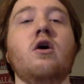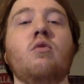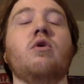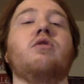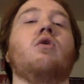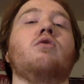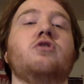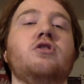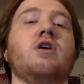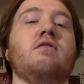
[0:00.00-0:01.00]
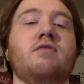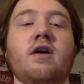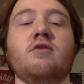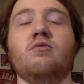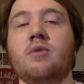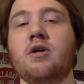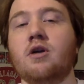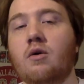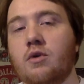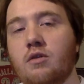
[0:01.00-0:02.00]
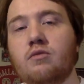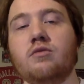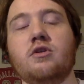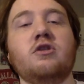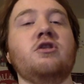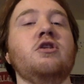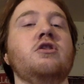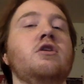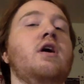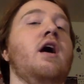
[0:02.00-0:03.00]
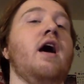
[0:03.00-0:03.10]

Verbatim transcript: with all the stuff that you've been going through this season.